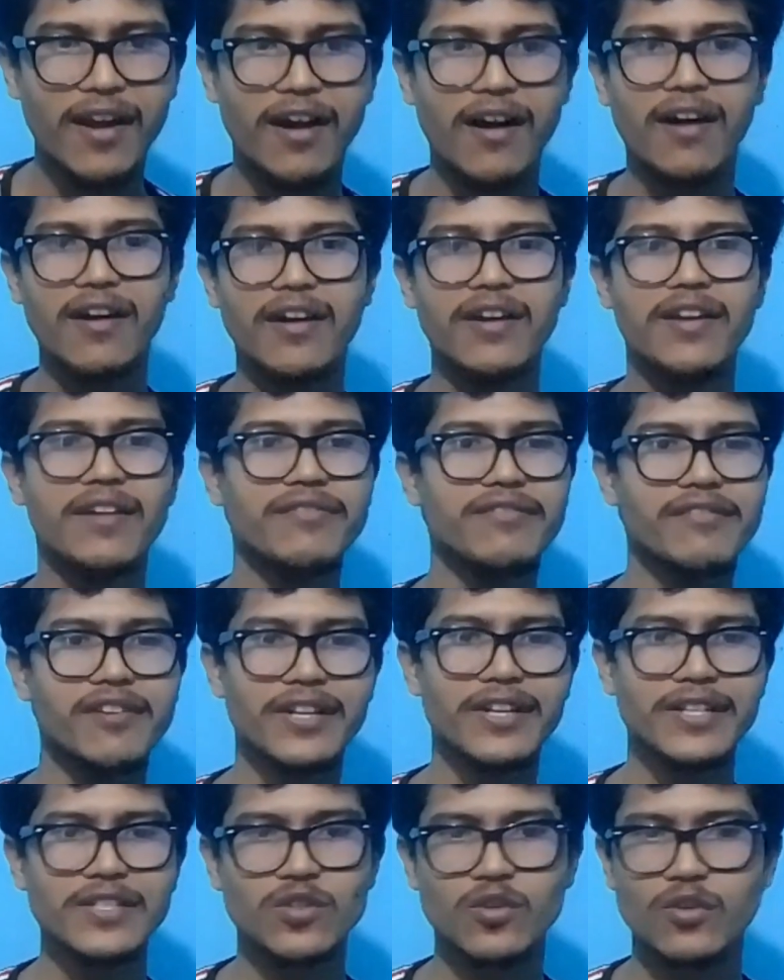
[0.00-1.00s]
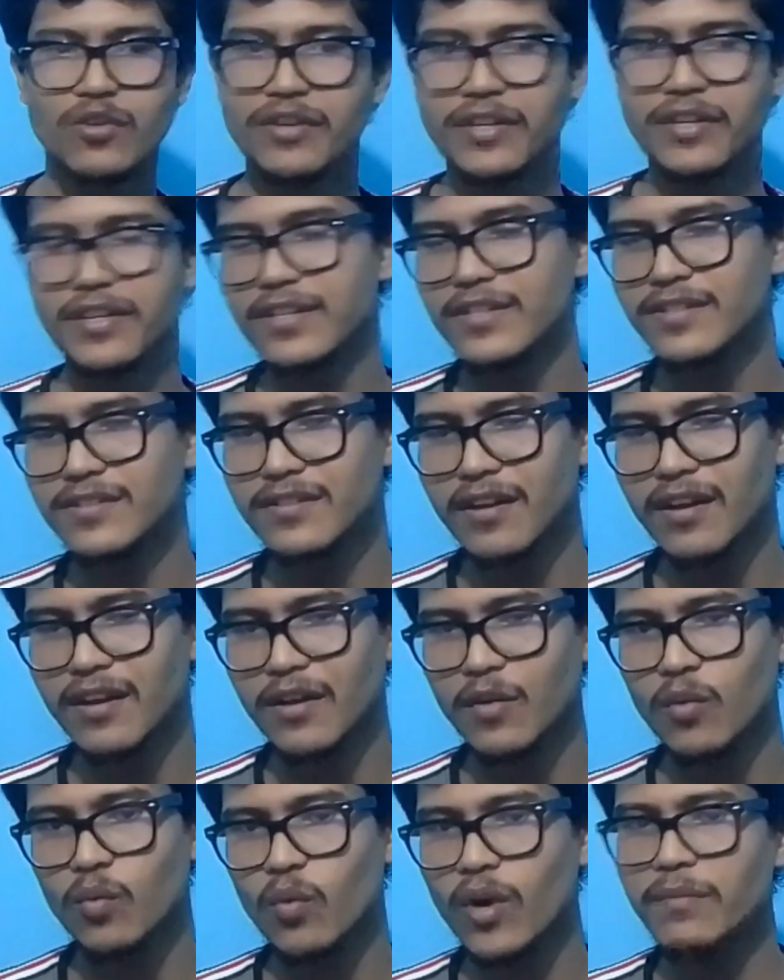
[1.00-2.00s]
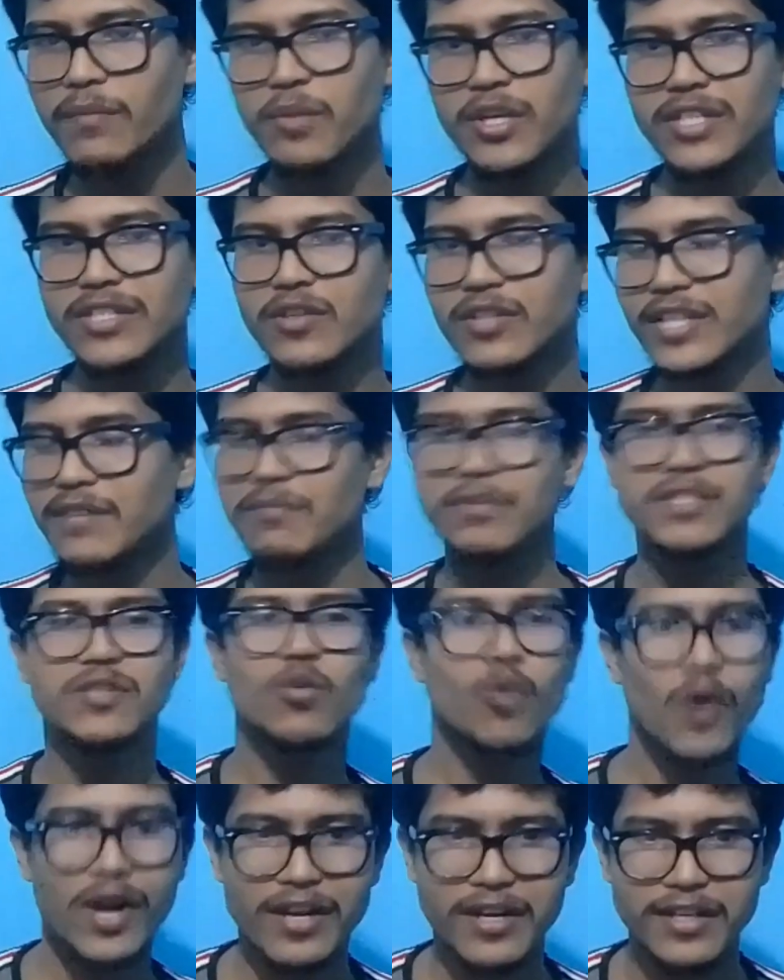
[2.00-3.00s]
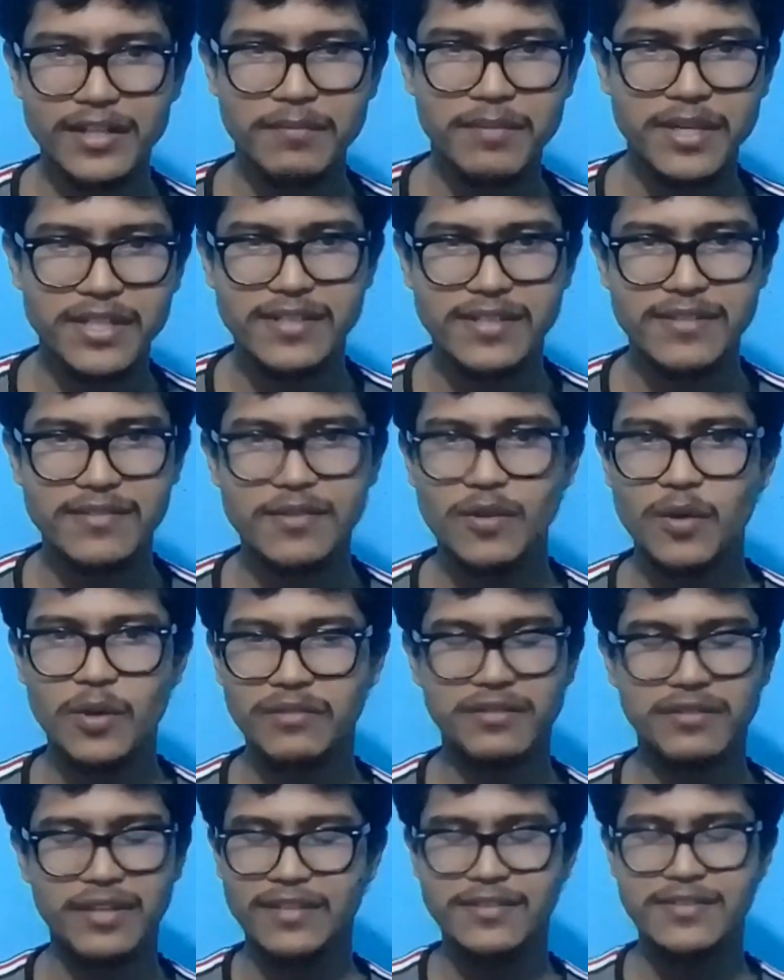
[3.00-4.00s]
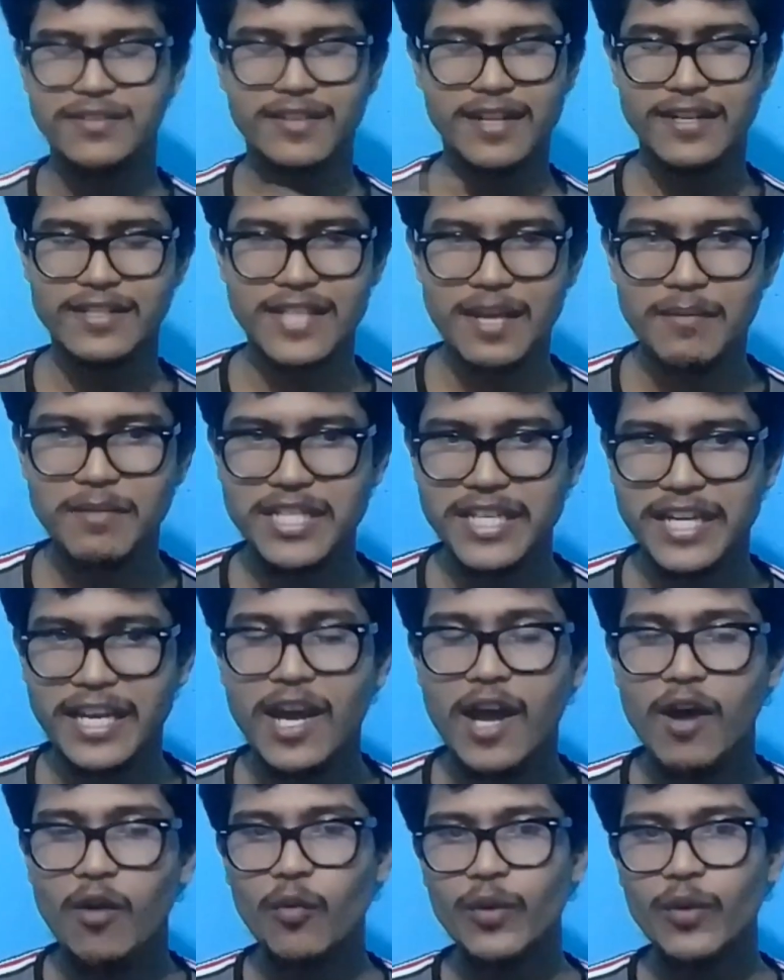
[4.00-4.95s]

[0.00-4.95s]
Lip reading: F1 score is 1.0, that means 100%. So that's amazing.